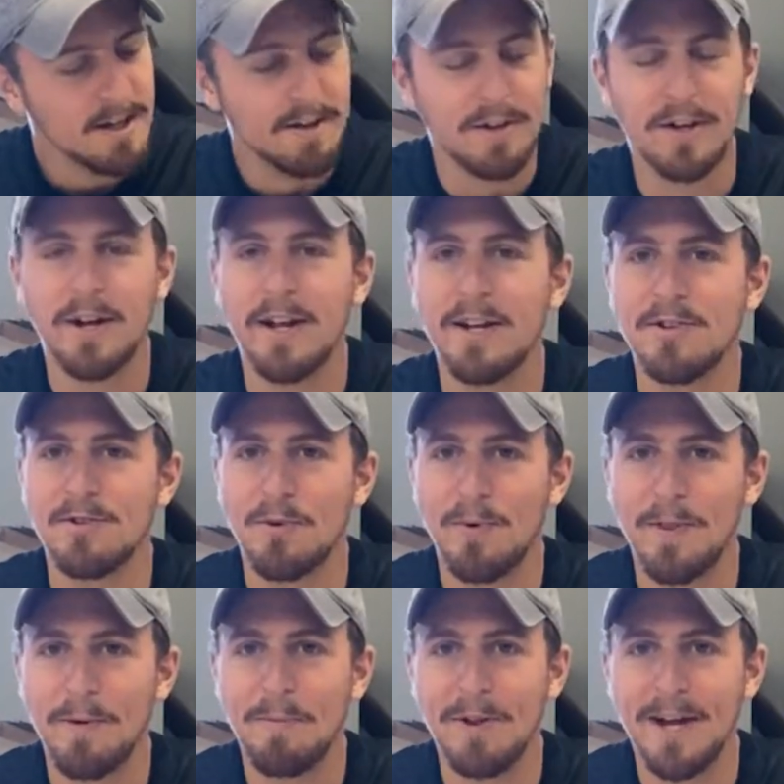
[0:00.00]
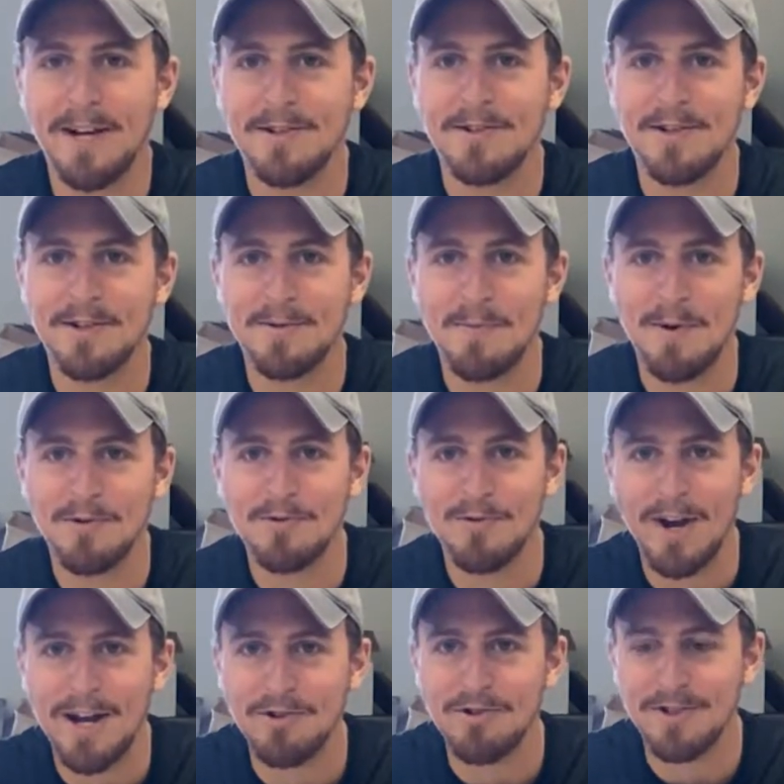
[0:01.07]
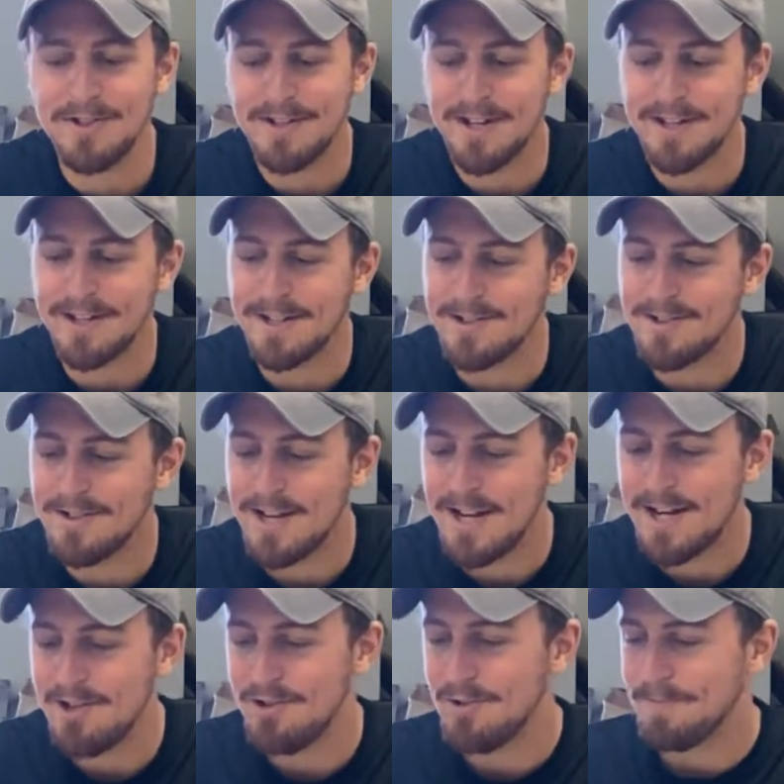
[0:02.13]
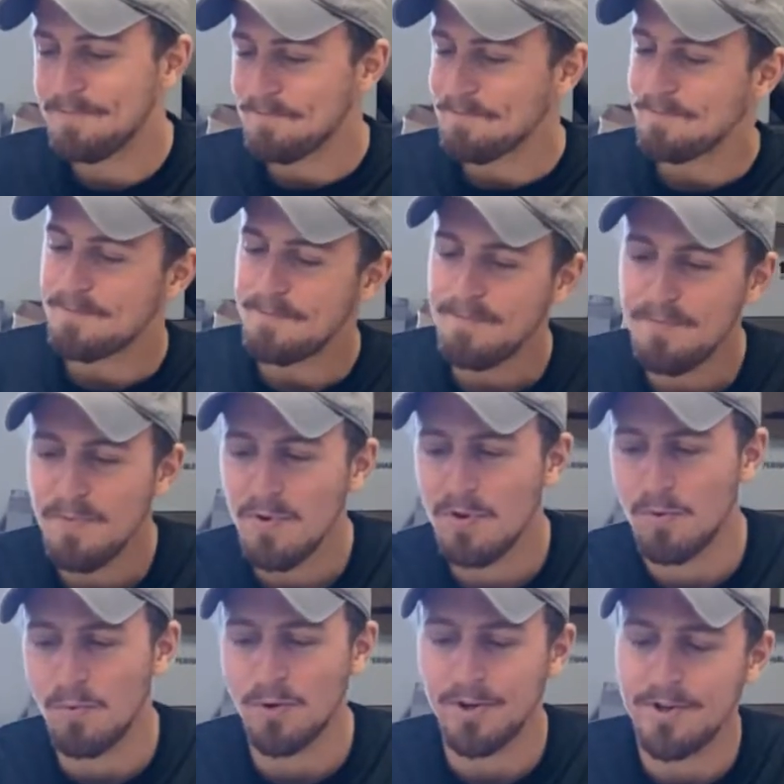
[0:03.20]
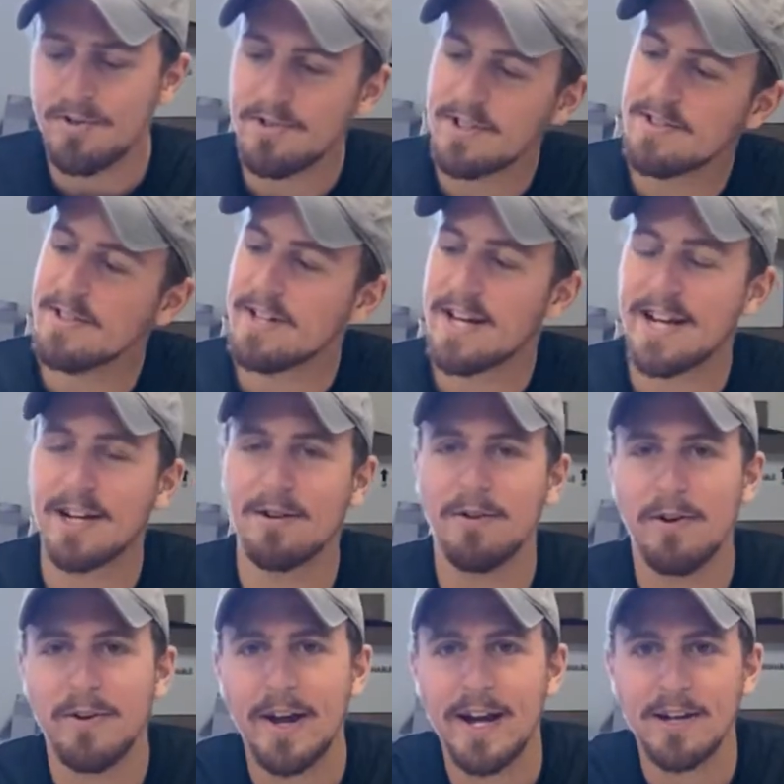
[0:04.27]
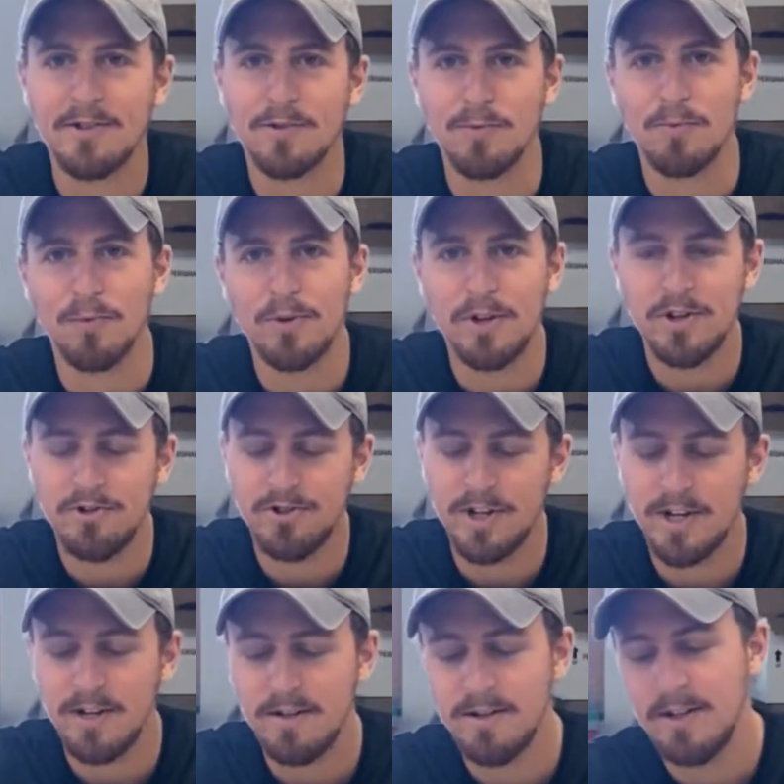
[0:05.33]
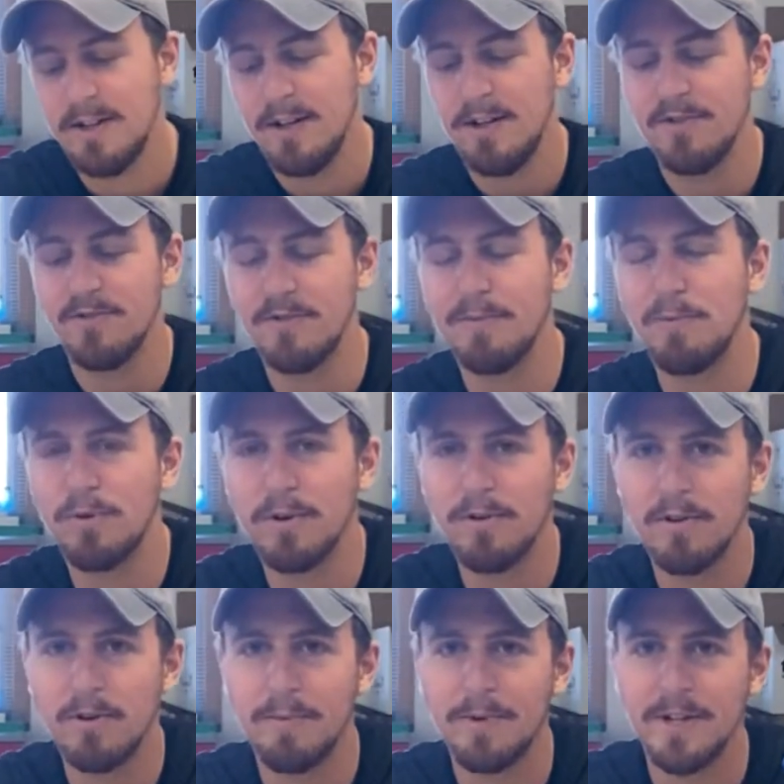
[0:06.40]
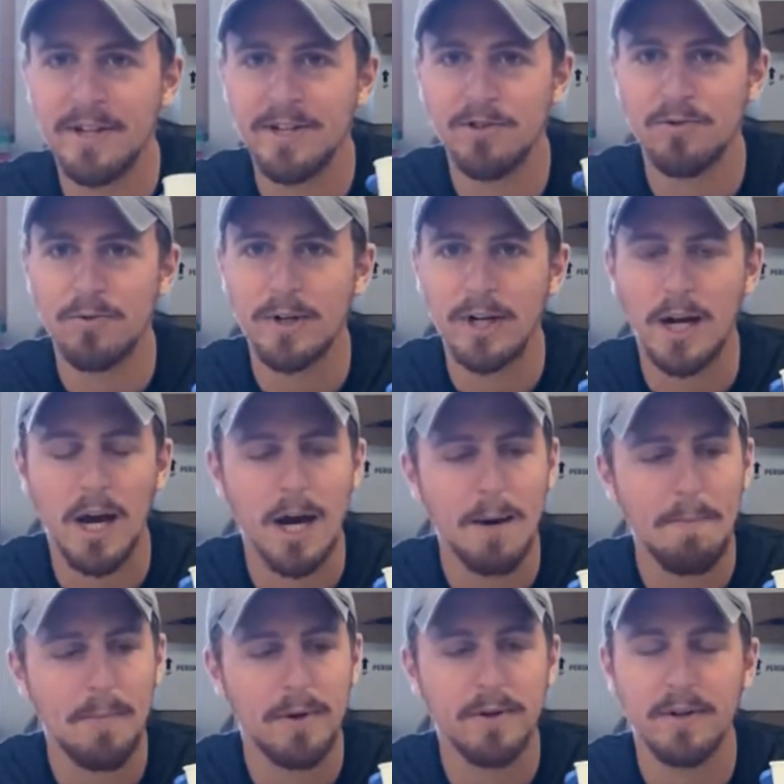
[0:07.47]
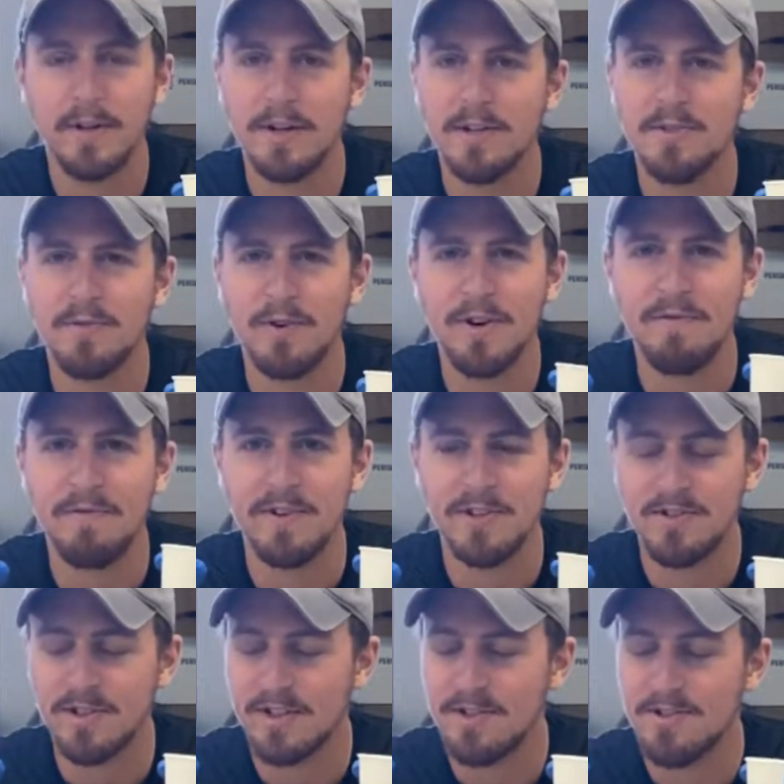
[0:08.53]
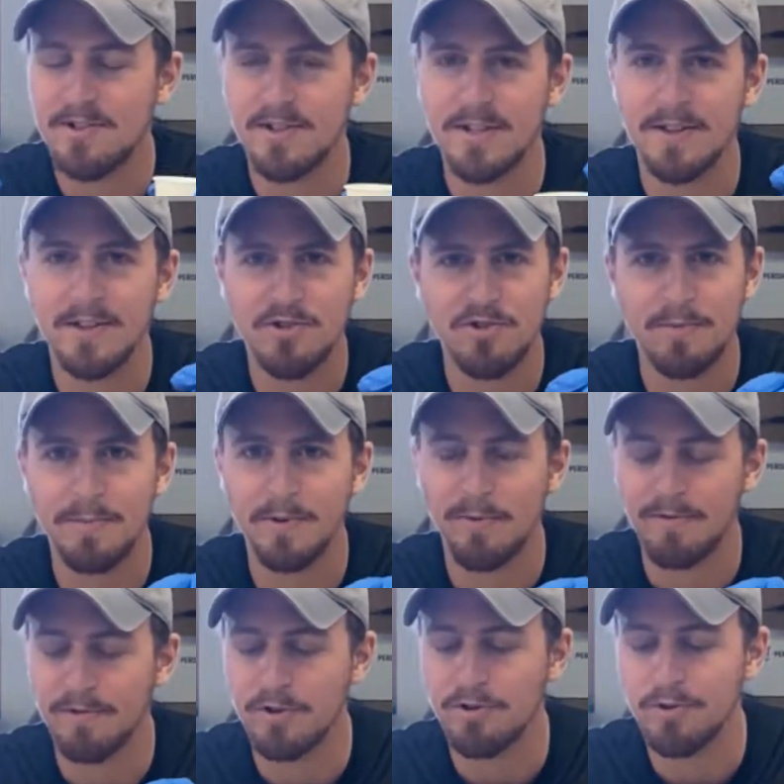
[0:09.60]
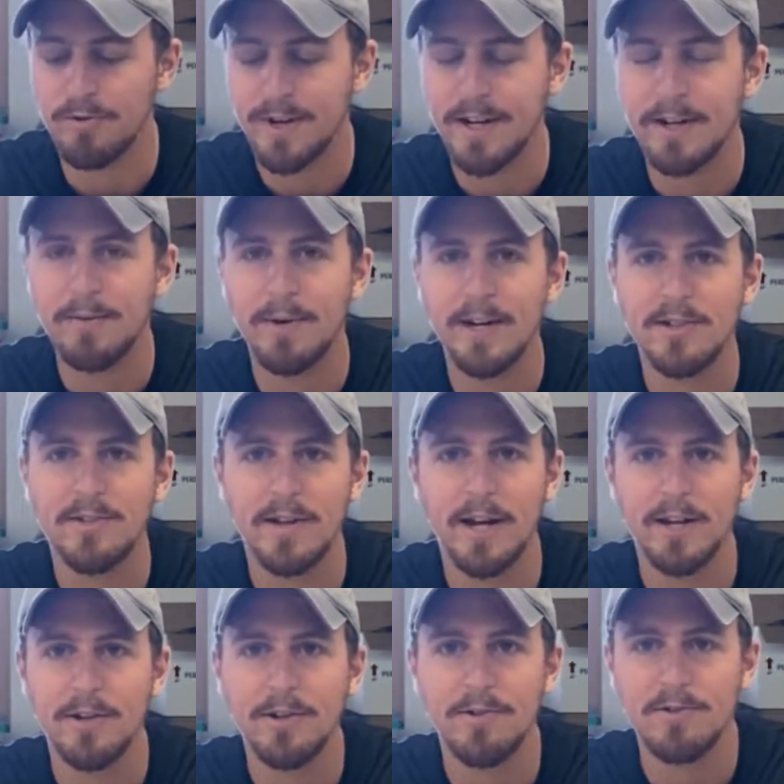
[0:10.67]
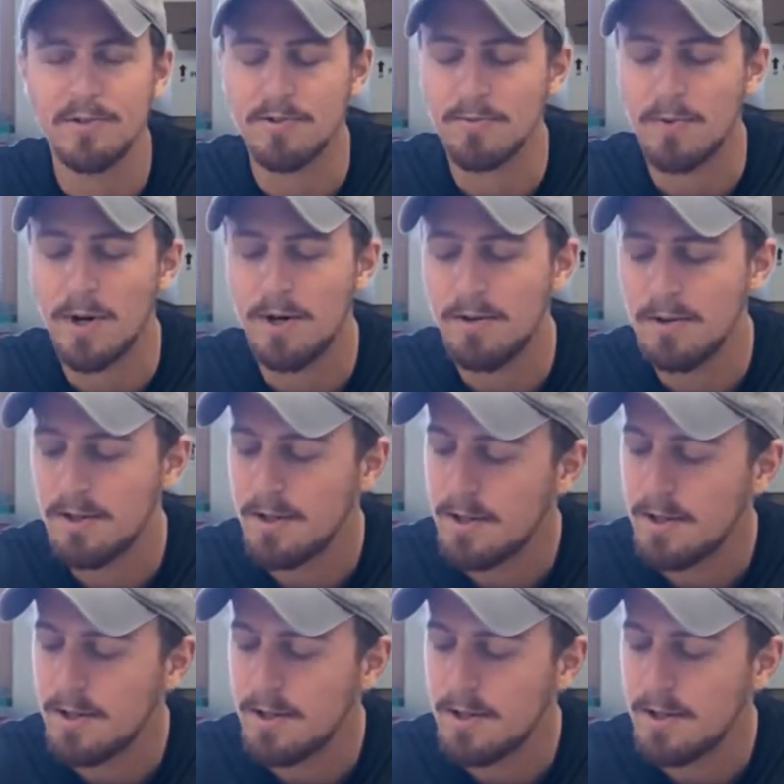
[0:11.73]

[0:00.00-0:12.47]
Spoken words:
the cuttings are when the plant is at its most fragile and delicate stage. We're using today Clonex rooting gel. So I poured a little bit into a cup, and it's very viscous, and this should be refrigerated when it's not in use as well.